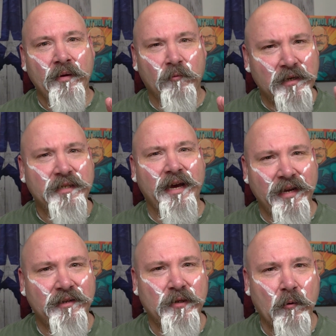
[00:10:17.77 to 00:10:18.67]
where's the
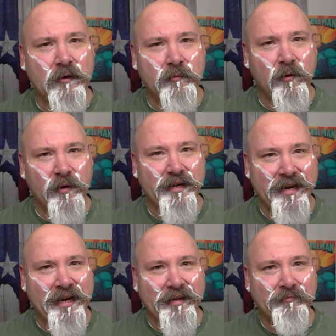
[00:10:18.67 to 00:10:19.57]
headless horseman when you
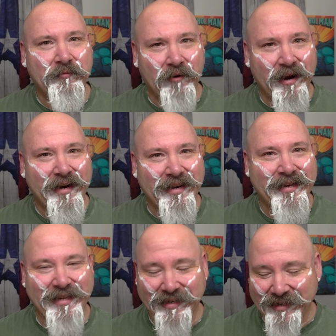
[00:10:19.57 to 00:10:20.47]
need it, right?
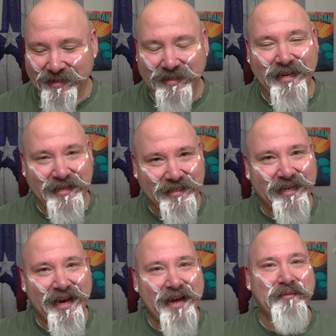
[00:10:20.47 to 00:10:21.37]
That's
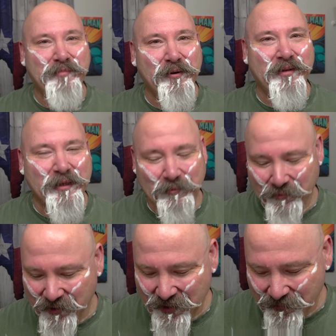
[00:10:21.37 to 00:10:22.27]
the kind of mood this
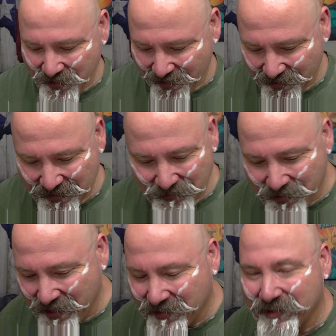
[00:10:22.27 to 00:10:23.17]
puts me in. It's
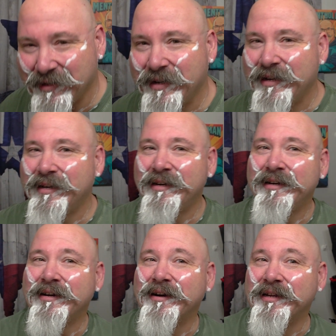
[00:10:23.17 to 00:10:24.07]
amazing.
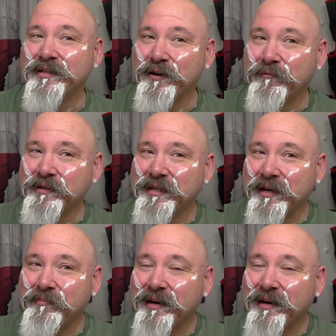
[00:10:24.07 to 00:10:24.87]
All right, let's go for the second